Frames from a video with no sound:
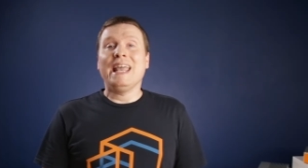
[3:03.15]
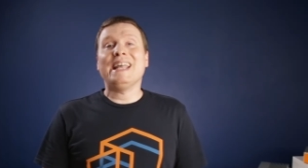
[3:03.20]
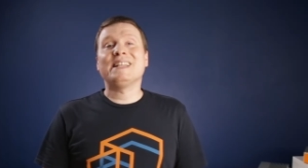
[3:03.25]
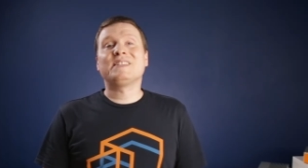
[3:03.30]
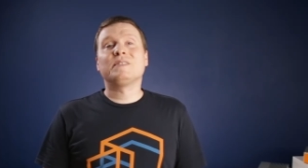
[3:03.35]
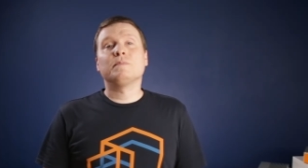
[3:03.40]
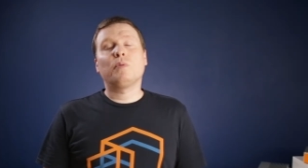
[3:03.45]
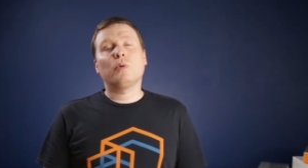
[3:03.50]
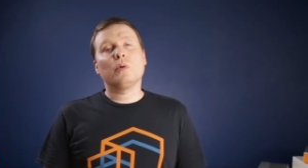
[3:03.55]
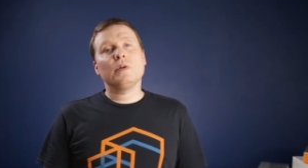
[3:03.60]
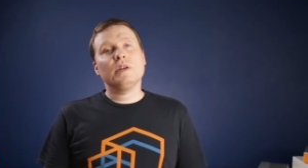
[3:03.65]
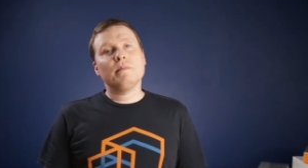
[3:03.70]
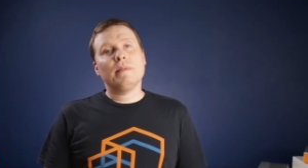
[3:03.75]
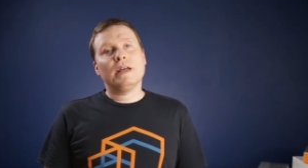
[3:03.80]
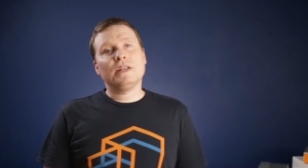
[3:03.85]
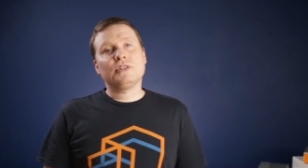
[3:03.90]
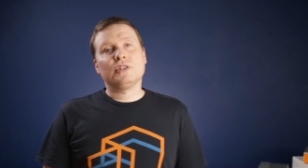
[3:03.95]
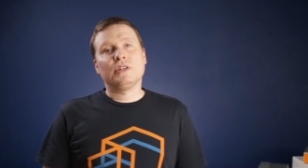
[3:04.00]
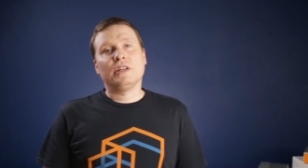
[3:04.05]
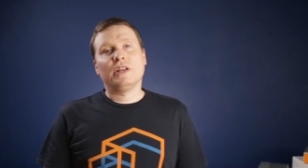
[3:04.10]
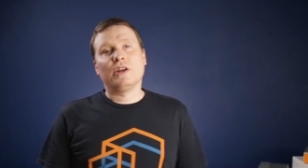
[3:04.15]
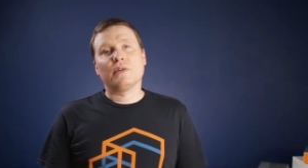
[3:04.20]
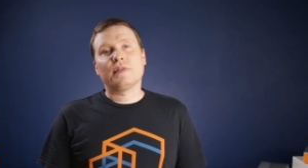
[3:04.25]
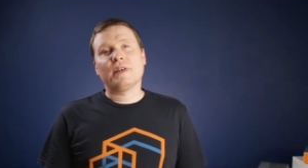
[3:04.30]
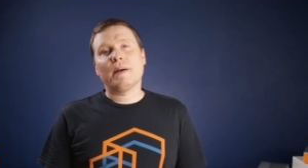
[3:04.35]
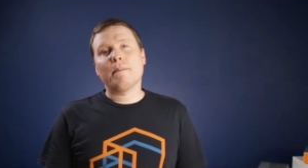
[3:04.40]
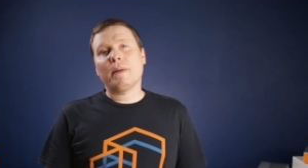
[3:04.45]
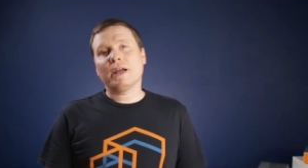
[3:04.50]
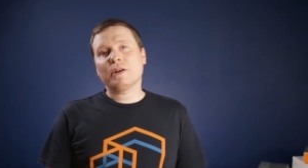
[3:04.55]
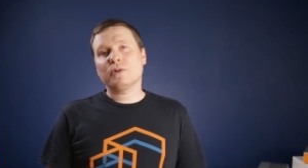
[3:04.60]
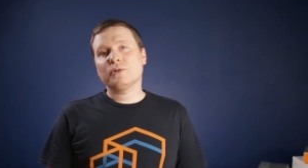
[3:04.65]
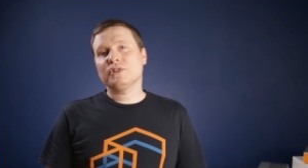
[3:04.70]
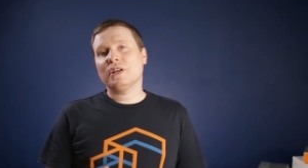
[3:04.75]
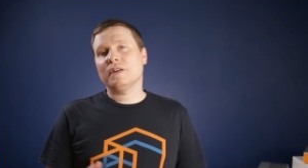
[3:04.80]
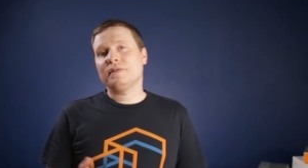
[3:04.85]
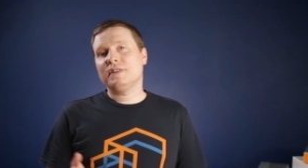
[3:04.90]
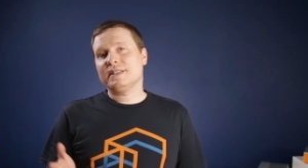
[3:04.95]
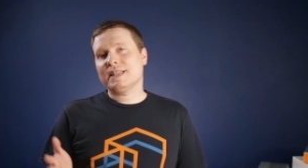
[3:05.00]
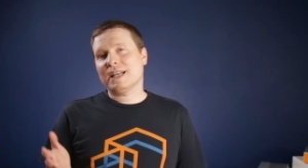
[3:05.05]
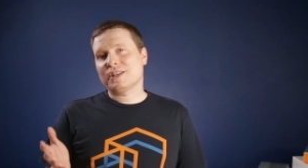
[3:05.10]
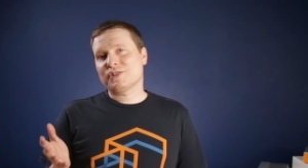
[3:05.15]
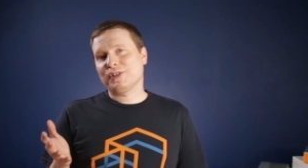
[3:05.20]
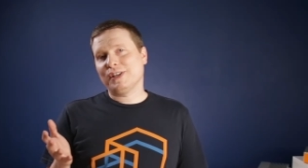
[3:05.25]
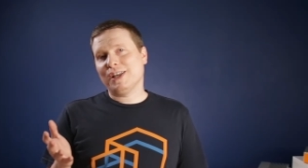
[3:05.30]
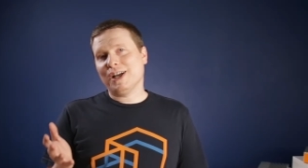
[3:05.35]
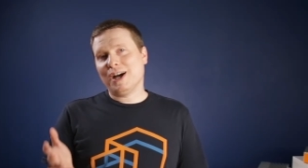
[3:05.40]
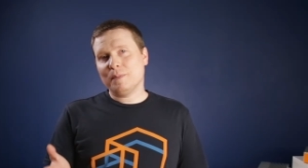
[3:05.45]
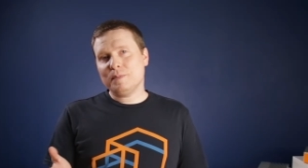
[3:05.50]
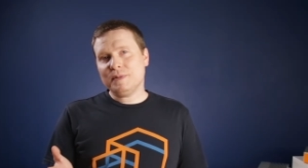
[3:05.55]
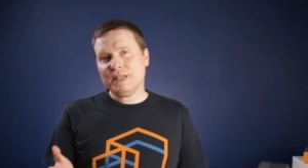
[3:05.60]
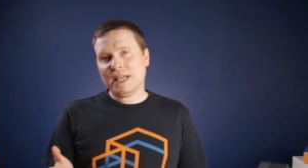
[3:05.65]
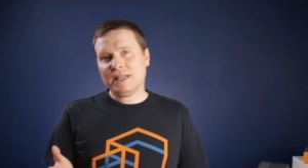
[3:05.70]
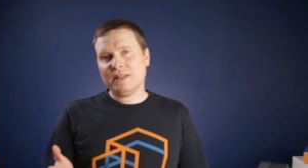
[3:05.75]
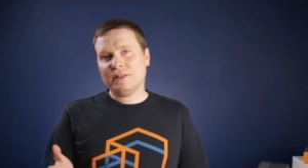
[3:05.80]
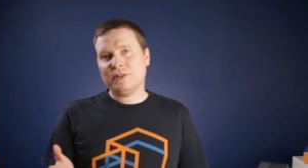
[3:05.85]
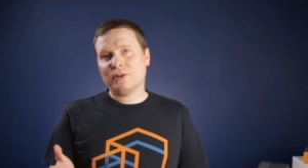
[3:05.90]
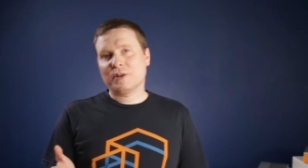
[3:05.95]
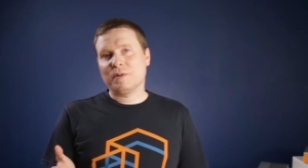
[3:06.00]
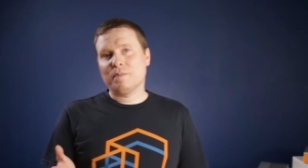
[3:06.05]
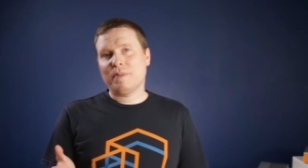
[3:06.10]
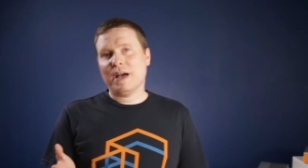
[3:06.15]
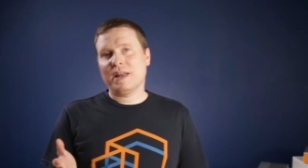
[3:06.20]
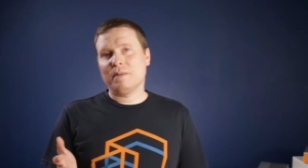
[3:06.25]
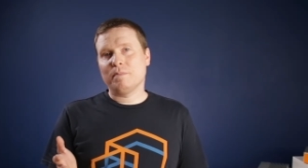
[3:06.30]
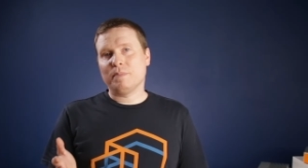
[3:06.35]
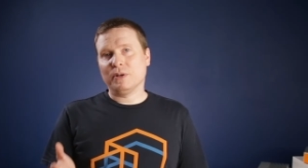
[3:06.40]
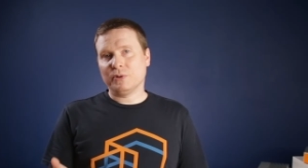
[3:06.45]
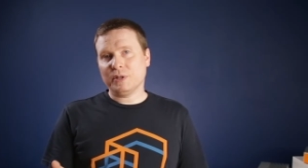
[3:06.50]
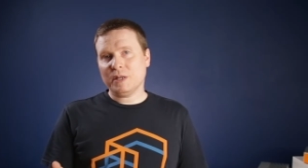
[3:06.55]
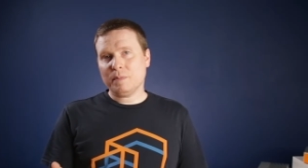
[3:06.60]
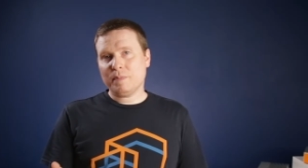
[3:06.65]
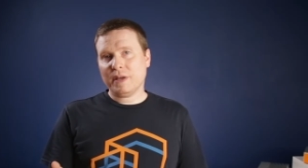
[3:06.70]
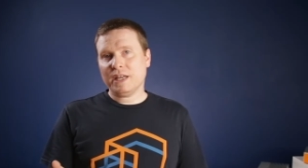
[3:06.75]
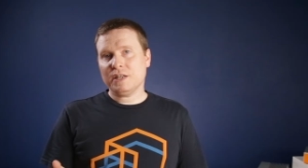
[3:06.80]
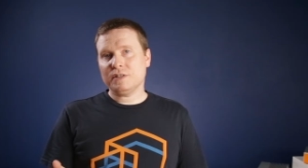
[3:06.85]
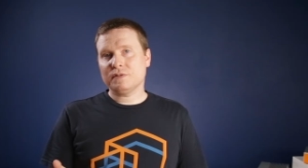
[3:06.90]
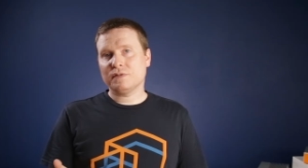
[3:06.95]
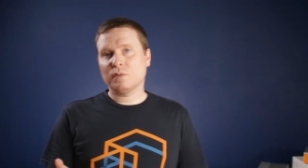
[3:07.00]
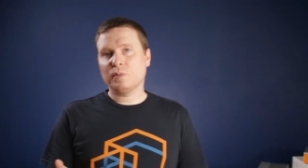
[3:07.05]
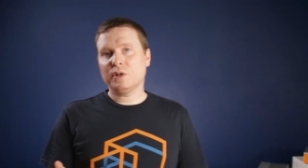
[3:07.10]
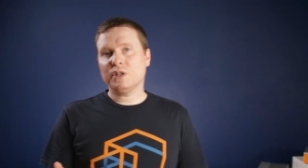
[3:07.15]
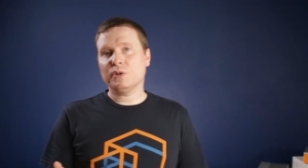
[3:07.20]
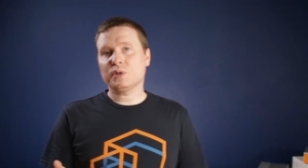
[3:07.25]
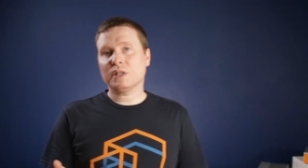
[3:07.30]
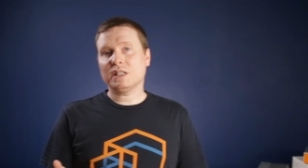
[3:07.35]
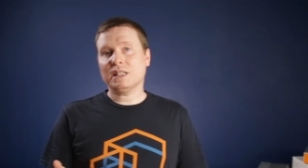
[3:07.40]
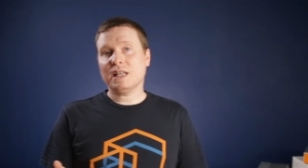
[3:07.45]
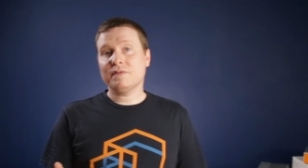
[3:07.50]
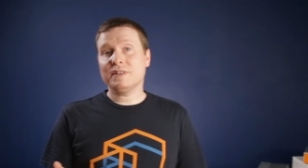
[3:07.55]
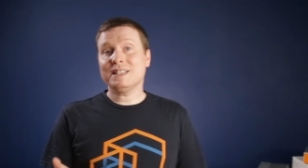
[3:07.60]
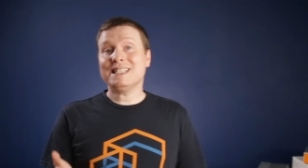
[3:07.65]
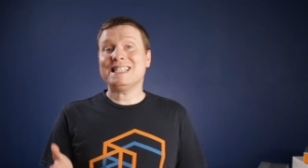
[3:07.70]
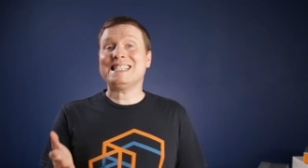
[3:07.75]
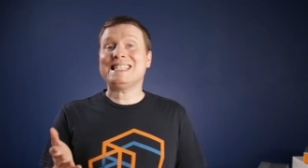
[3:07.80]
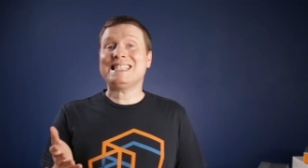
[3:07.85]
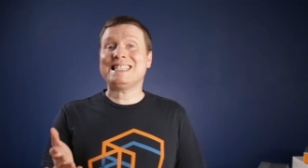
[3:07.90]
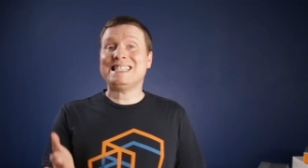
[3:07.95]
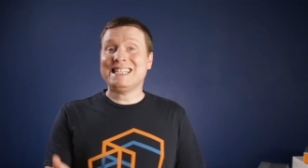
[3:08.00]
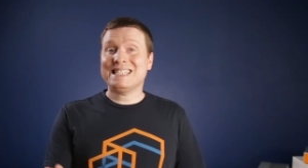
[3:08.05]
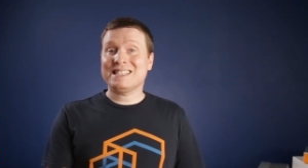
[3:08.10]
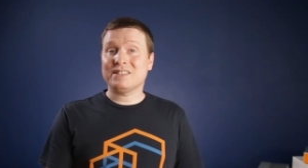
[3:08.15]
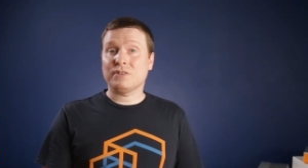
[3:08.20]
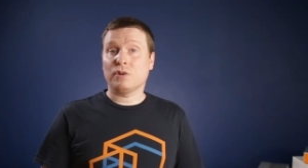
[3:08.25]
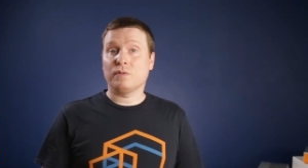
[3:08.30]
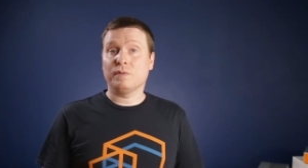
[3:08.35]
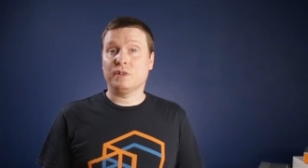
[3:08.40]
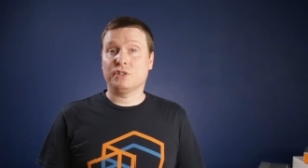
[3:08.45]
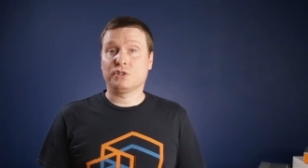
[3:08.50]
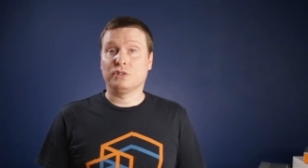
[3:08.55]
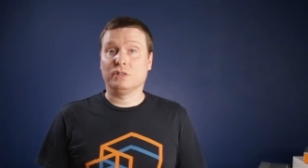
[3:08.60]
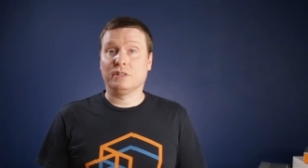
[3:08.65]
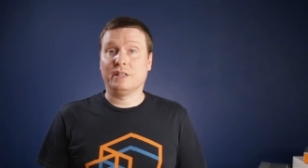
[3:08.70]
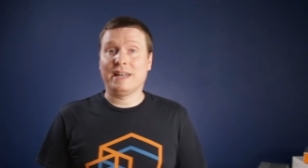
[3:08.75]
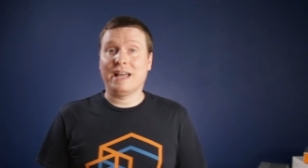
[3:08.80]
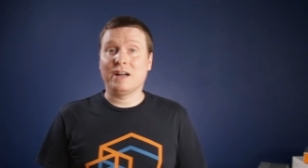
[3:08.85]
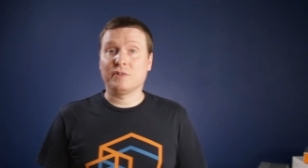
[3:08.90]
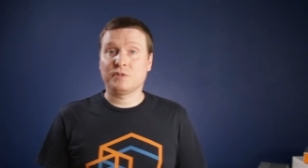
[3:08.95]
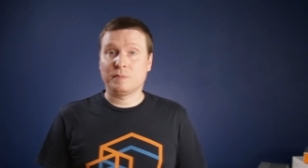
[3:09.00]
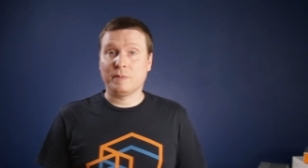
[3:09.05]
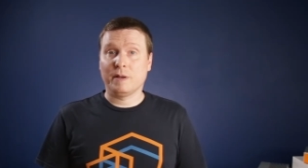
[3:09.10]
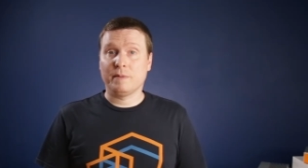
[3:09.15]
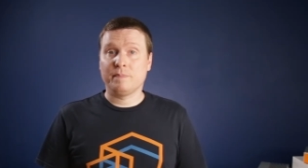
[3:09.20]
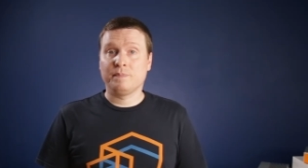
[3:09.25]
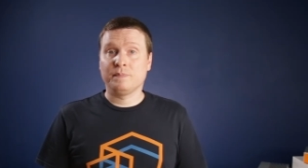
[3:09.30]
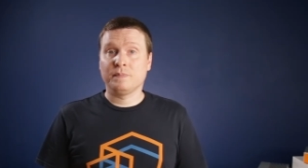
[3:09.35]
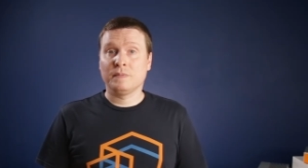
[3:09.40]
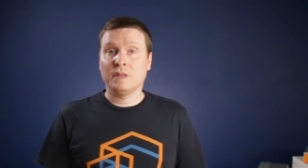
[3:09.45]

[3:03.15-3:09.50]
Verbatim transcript: It's important to mention here that Microsoft has actually updated their compatibility page for Windows 11 since their original announcement.